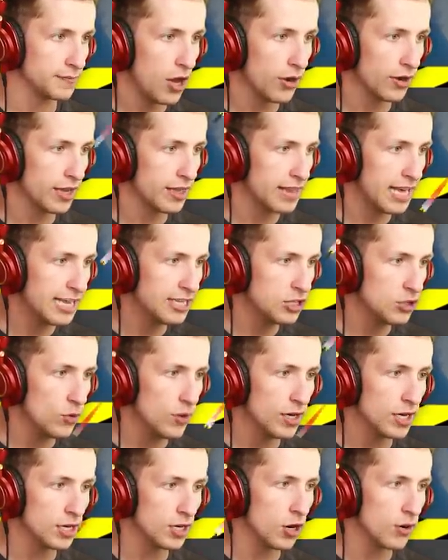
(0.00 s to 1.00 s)
Okay, that's
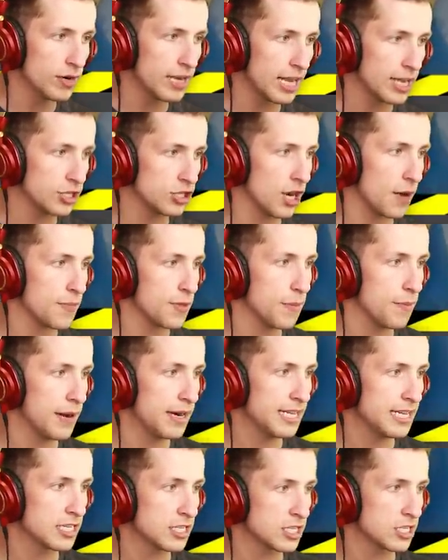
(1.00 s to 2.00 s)
doing an okay job. The
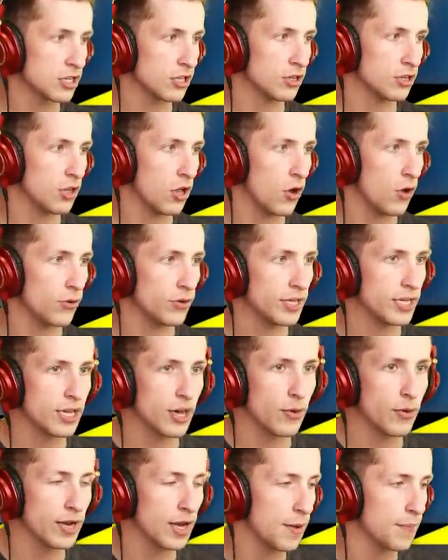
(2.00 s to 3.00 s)
money is slowly
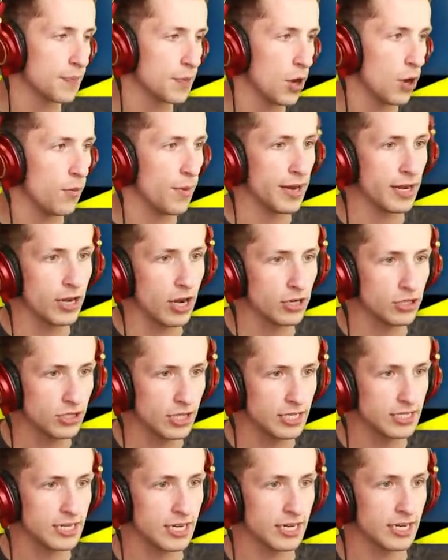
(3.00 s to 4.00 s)
going up. Oh my gosh,
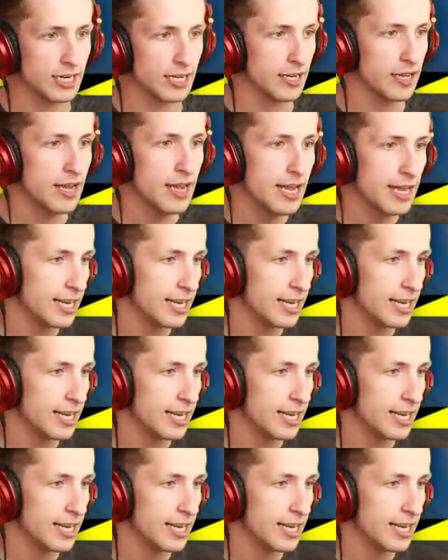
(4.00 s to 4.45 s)
that's not going to...